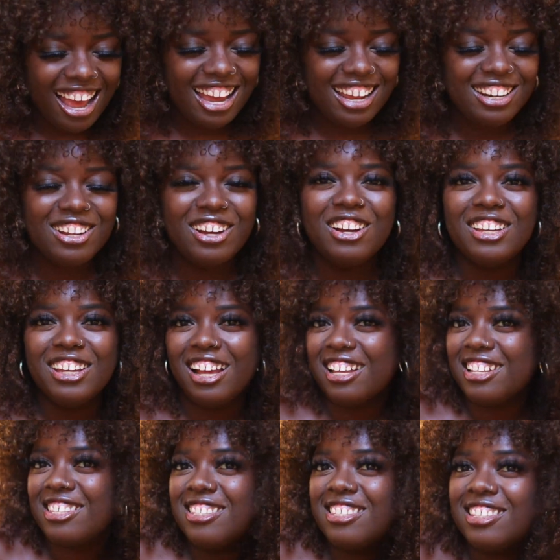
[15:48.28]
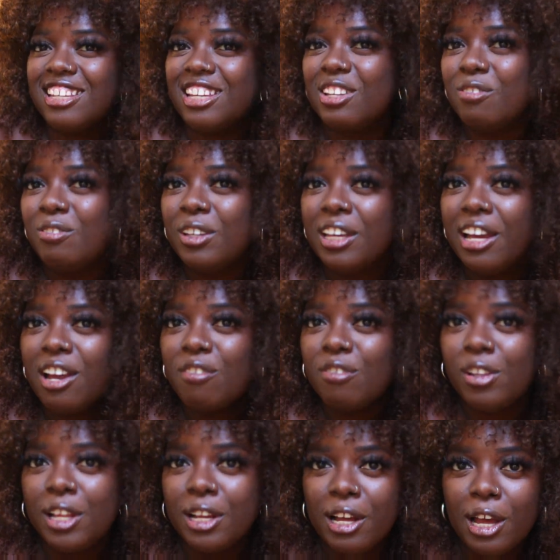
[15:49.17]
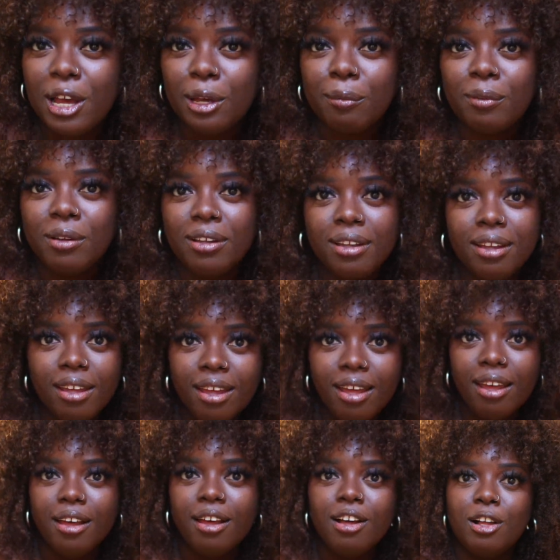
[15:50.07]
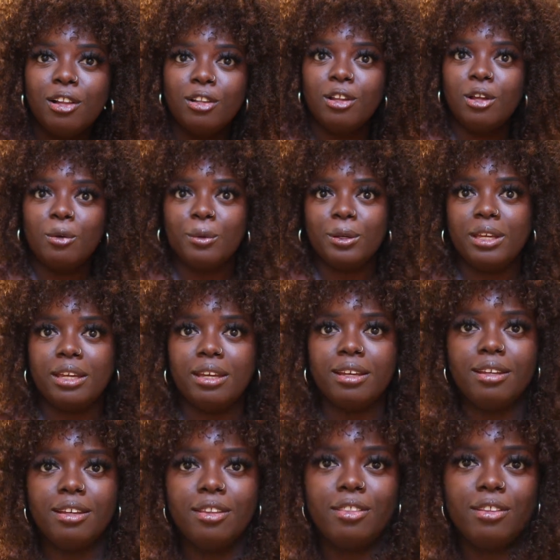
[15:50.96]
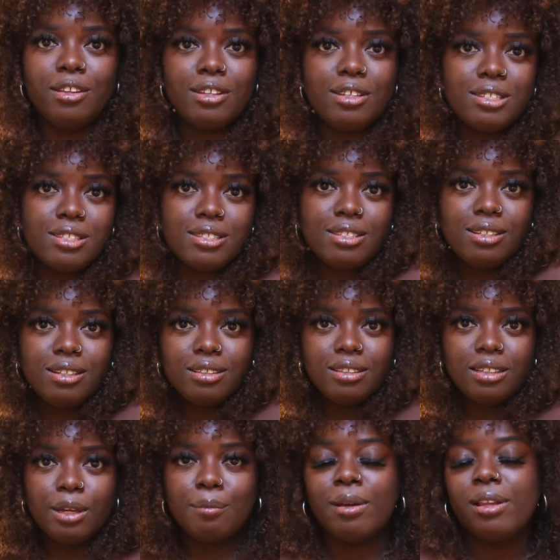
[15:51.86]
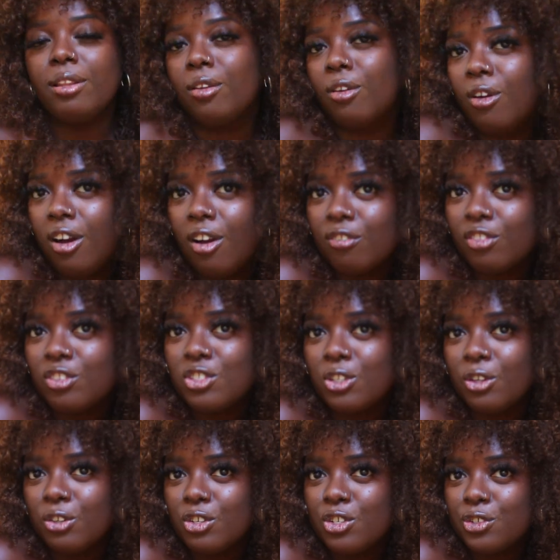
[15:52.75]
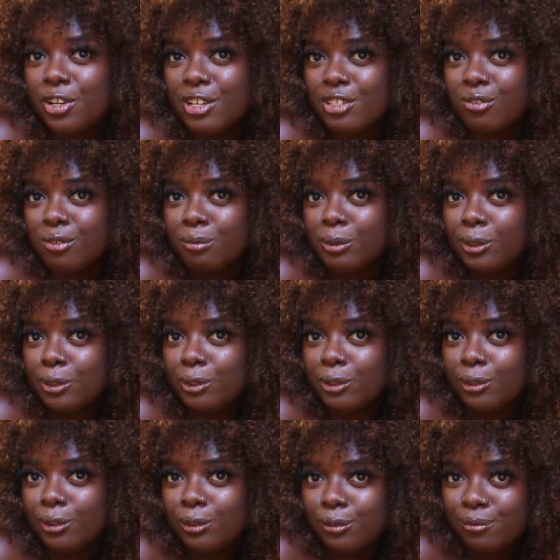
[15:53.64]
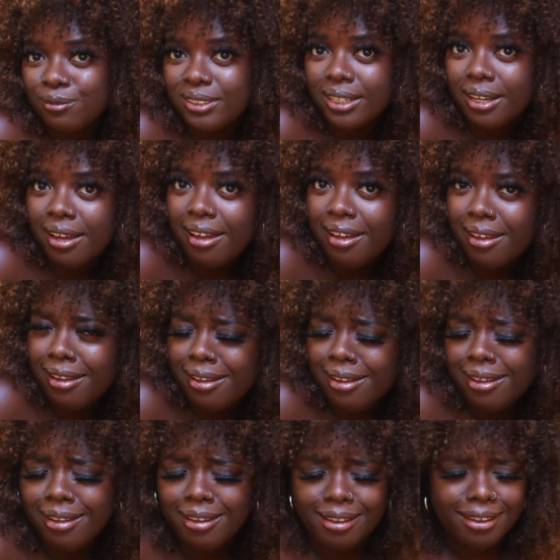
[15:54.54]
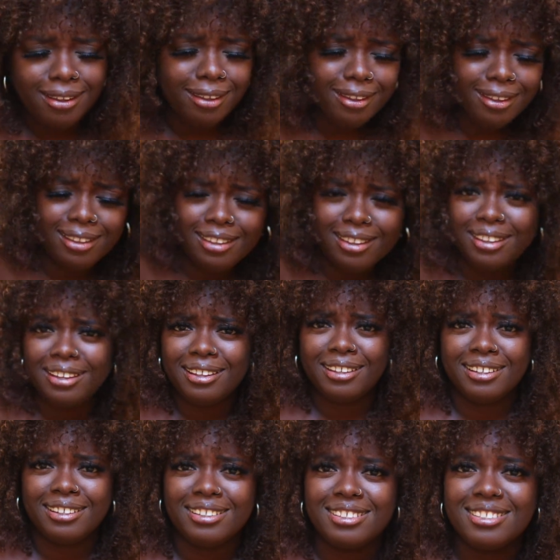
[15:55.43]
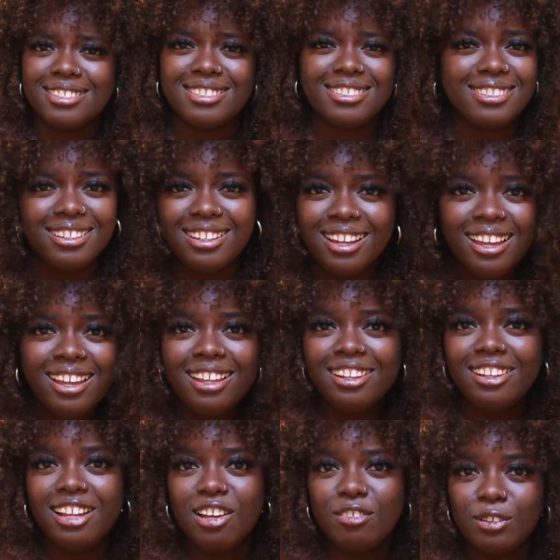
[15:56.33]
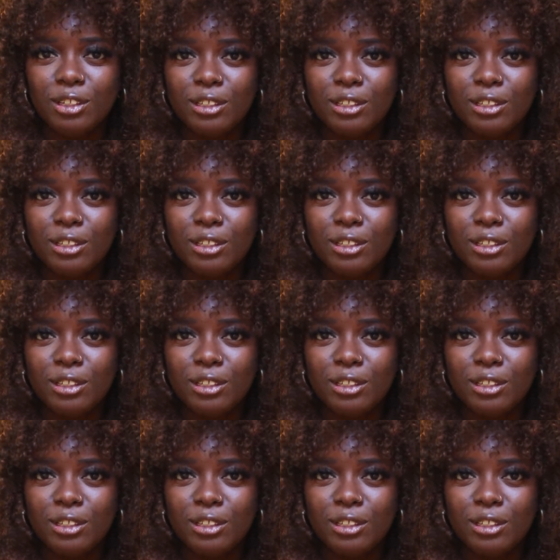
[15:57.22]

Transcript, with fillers: I know y'all see me. I feel like I'm glowing in this. In my little off-the-shoulder dress from Boohoo. Yes! Love